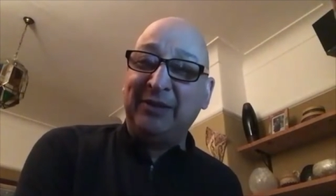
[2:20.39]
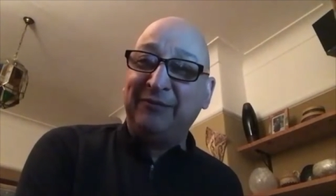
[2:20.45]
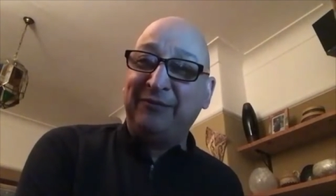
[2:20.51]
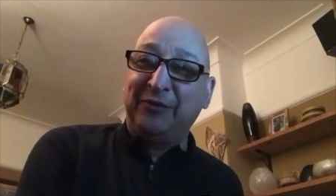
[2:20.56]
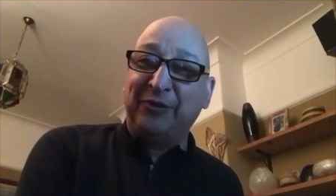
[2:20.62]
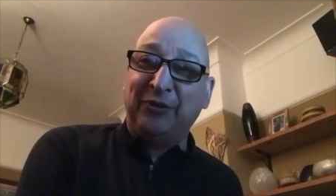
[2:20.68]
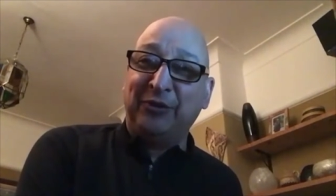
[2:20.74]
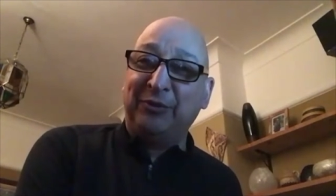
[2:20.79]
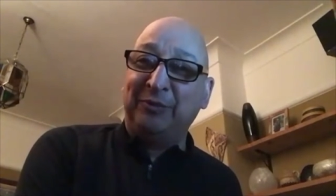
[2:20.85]

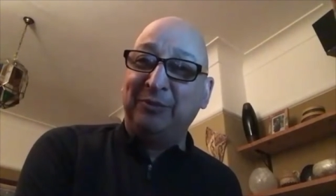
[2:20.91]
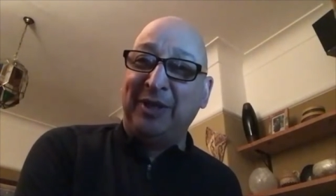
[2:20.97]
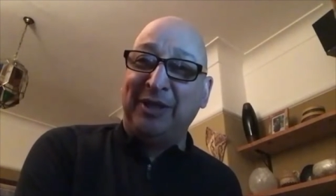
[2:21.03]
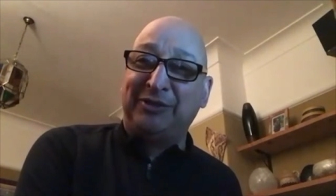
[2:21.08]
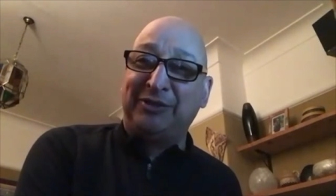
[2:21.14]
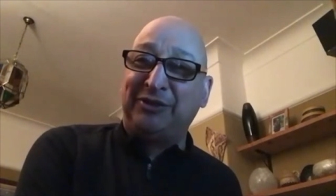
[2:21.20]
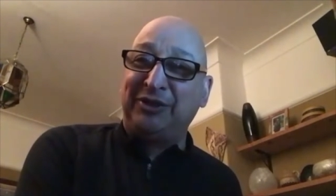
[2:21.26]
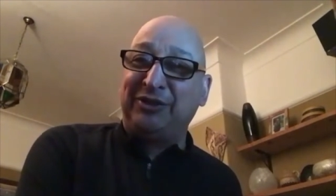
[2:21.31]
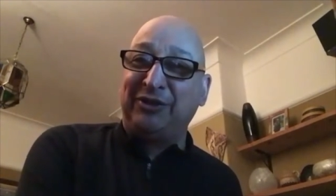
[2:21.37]
for
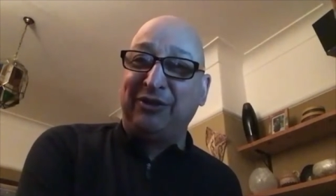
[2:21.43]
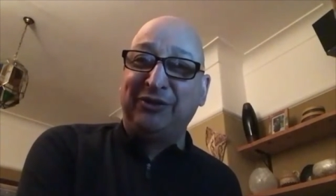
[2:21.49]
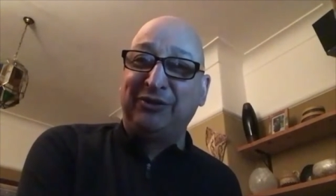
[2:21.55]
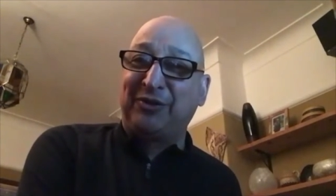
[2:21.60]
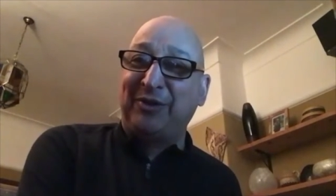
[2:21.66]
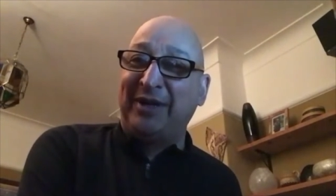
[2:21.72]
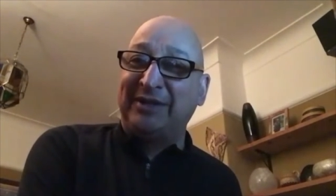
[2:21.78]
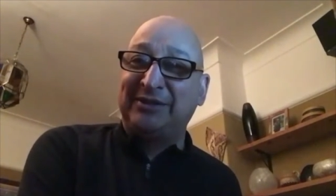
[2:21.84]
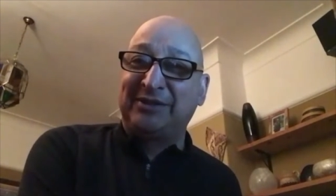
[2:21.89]
military
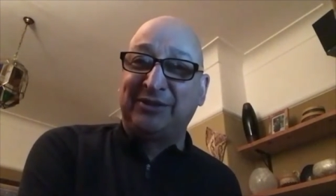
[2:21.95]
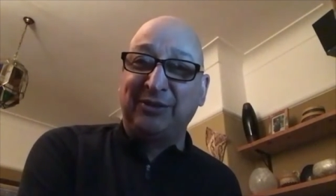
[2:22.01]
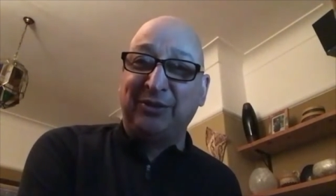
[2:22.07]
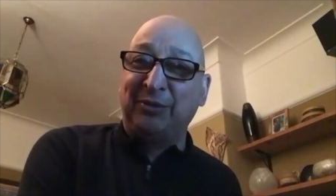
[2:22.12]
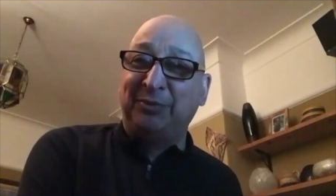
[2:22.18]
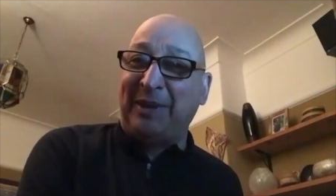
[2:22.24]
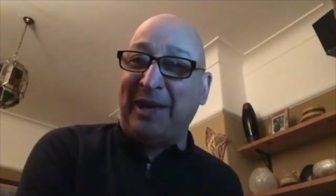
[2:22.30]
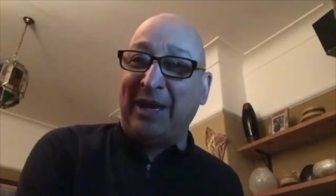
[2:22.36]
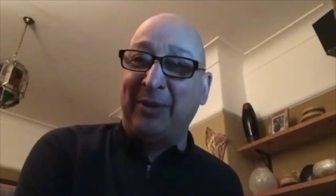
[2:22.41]
conquest
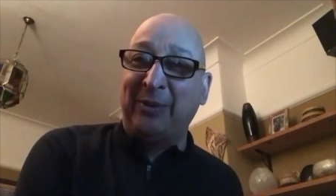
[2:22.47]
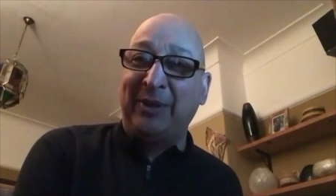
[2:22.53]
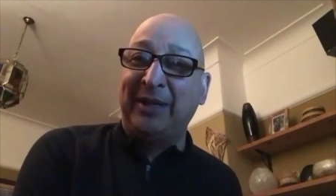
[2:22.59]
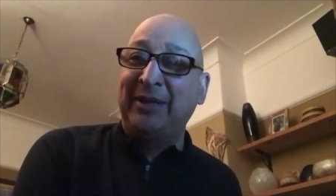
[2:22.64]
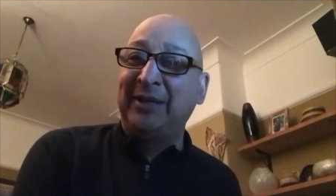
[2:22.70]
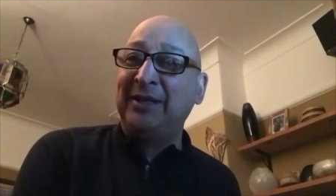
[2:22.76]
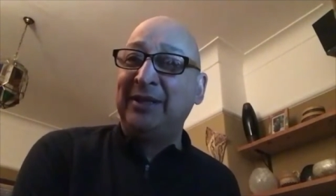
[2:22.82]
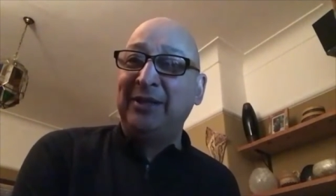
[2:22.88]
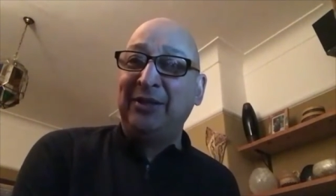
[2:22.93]
or power
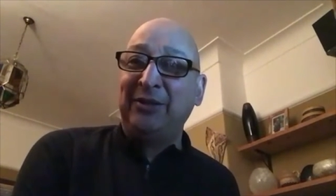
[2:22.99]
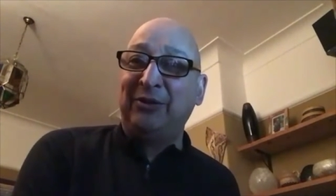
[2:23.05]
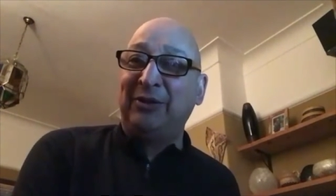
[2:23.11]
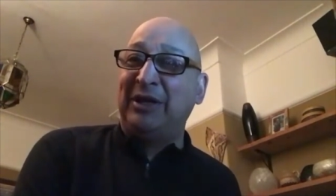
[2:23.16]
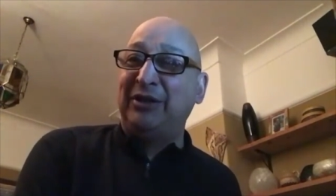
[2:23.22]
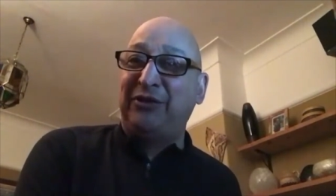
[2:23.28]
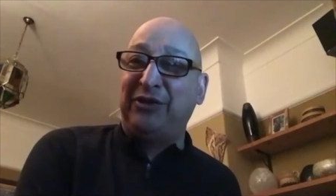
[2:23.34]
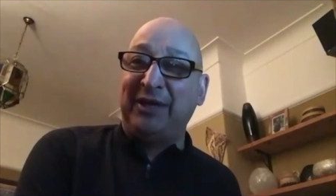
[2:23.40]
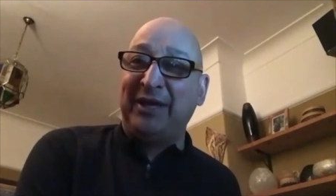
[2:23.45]
or
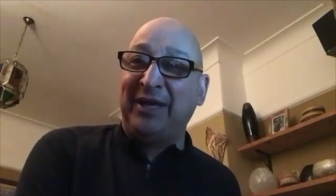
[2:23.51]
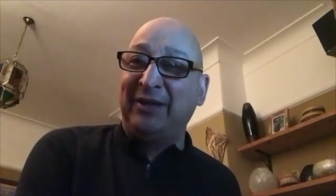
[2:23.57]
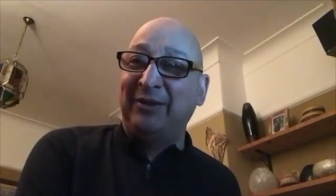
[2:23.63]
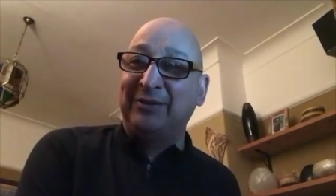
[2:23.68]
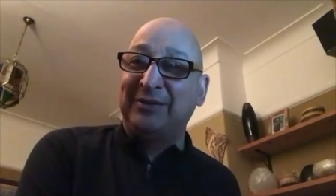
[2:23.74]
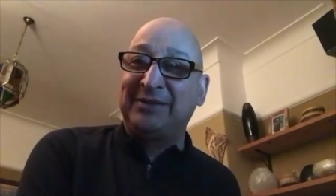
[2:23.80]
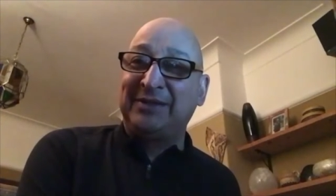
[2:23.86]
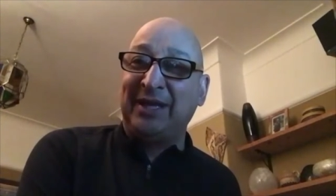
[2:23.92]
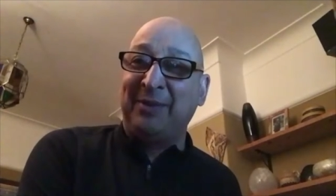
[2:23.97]
anything else.